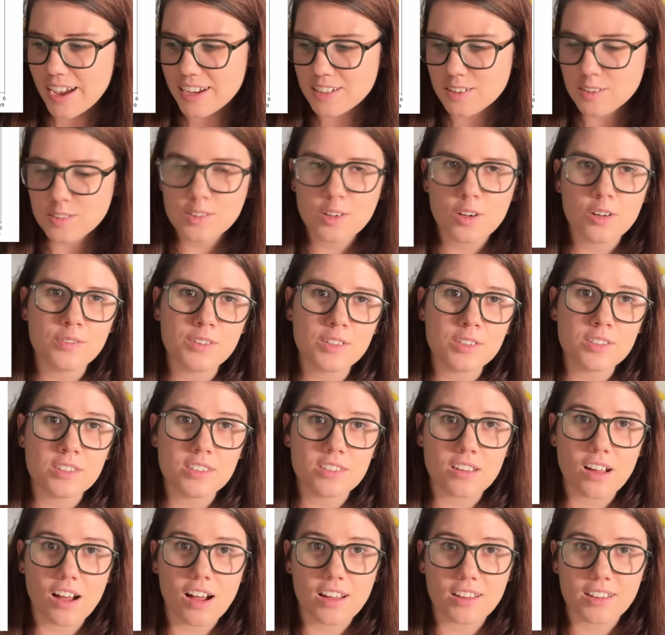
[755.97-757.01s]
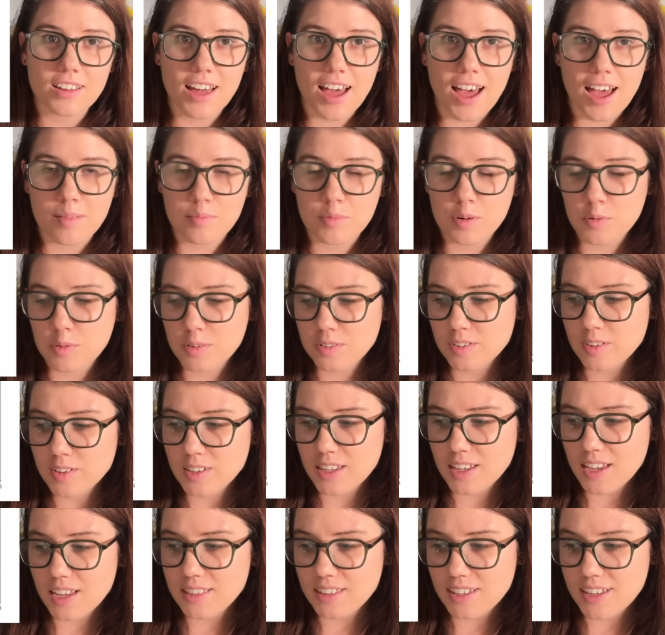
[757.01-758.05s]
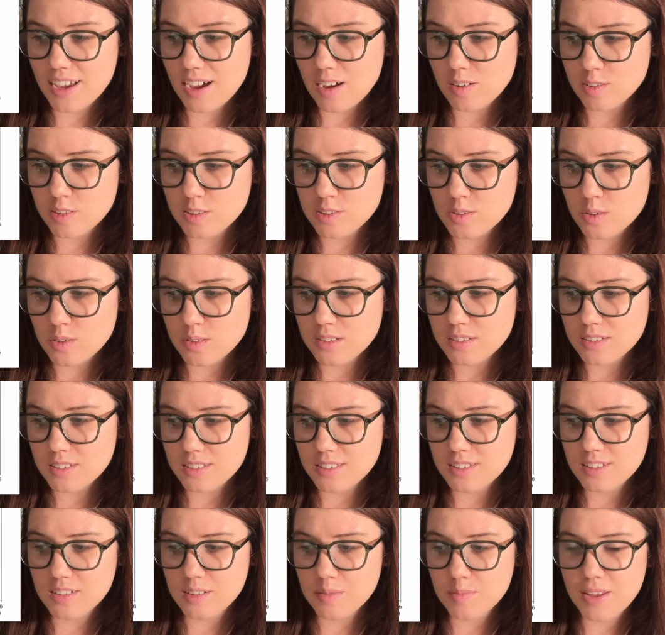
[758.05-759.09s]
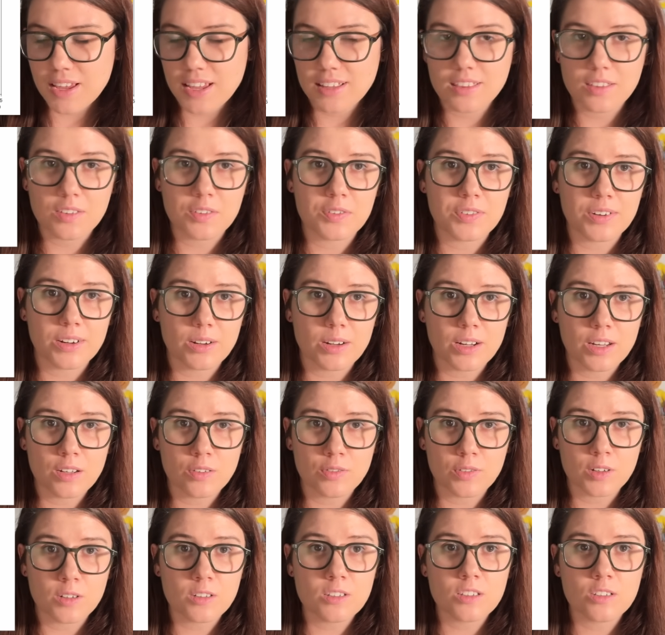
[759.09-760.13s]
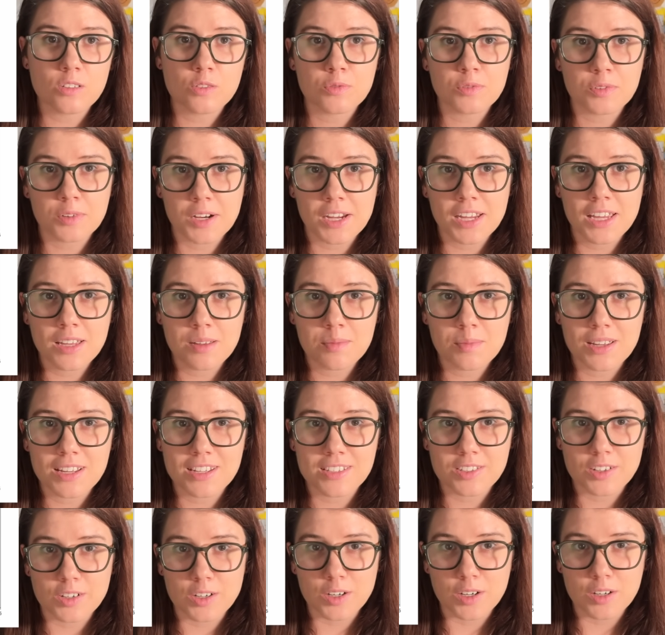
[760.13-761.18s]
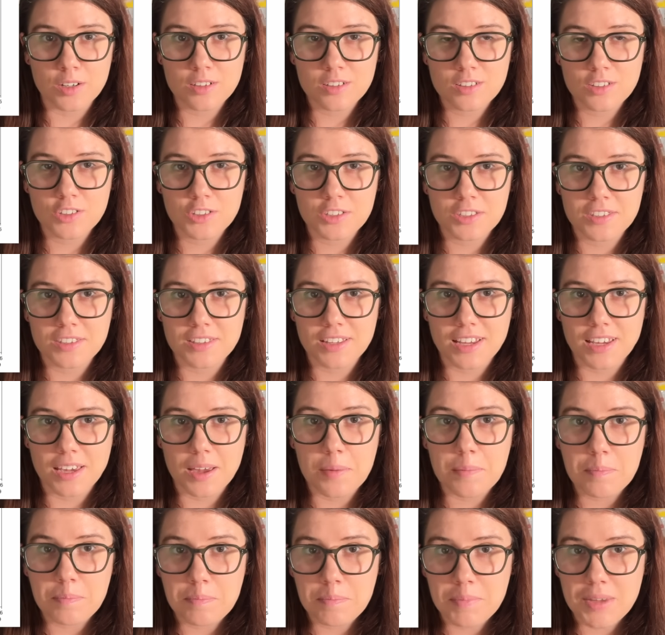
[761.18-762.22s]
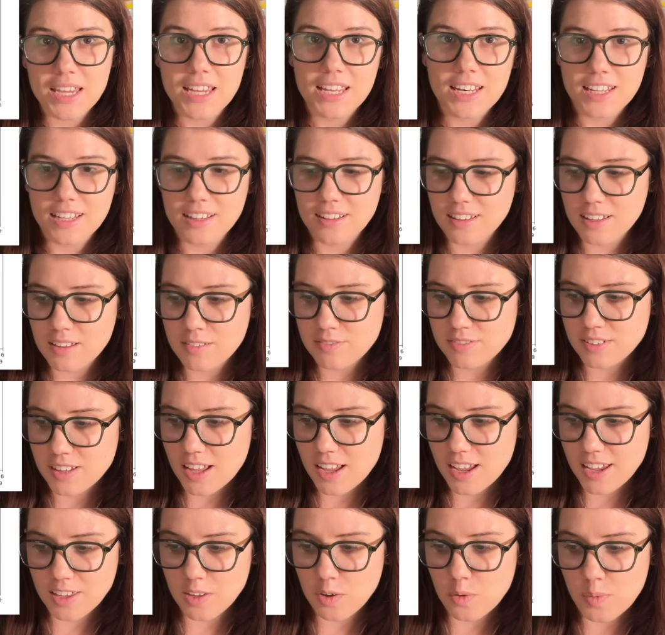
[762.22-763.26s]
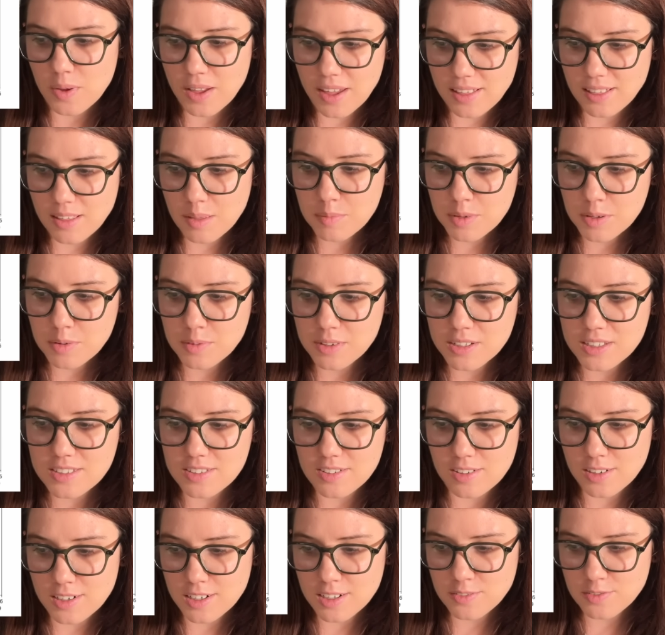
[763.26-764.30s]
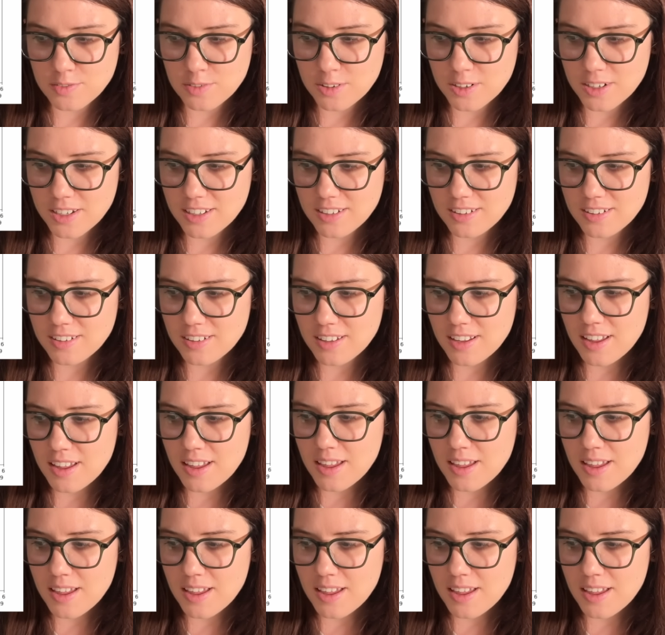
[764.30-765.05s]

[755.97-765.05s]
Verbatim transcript: I don't know if you saw that, but we're looking at the outer solar system, and the very first frame is Earth just like immediately flying away. Let me restart it for you.